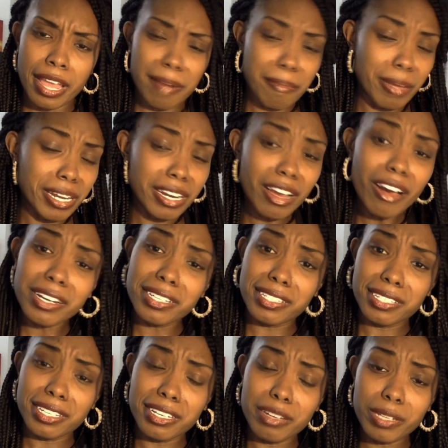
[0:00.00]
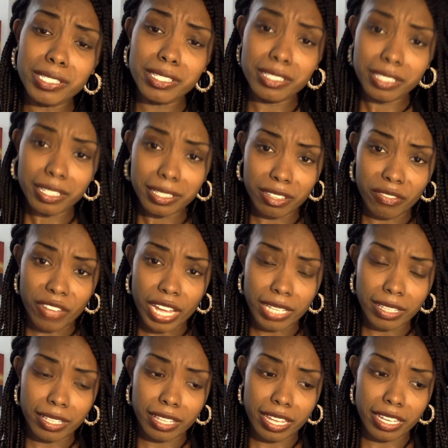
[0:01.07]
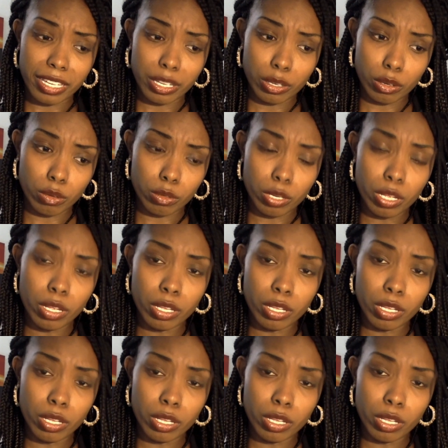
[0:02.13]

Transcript: but honestly, it wasn't just the fact that they killed